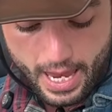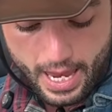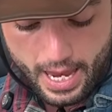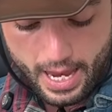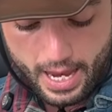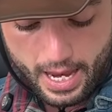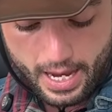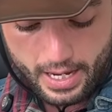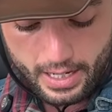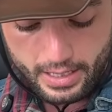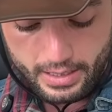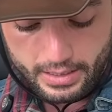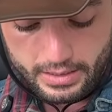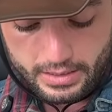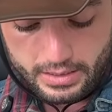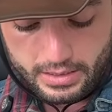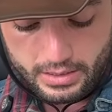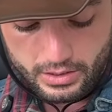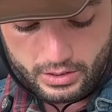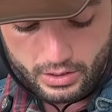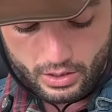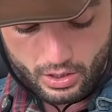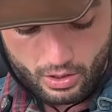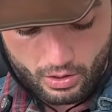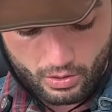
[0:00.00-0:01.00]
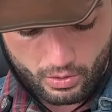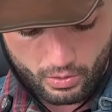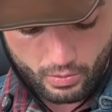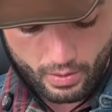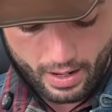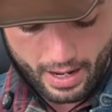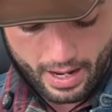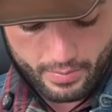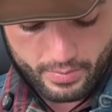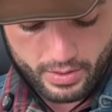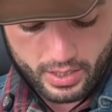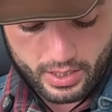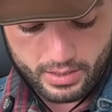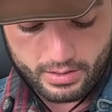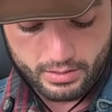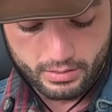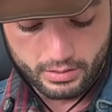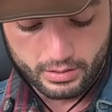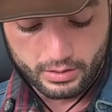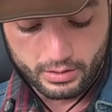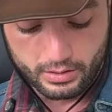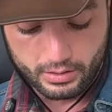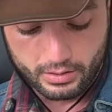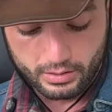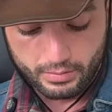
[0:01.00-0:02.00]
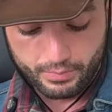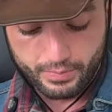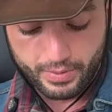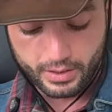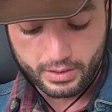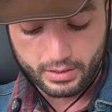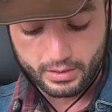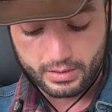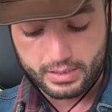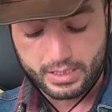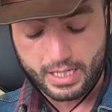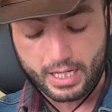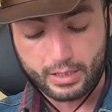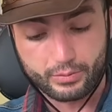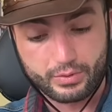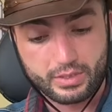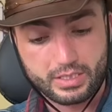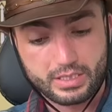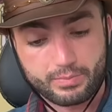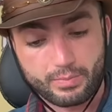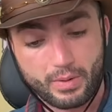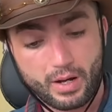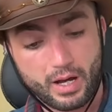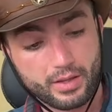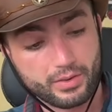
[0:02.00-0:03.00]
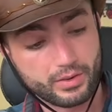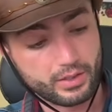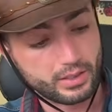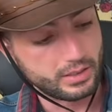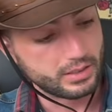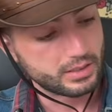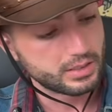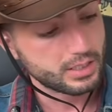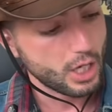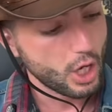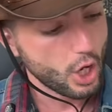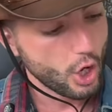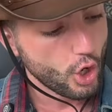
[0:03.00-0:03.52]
And, I'm here because I responded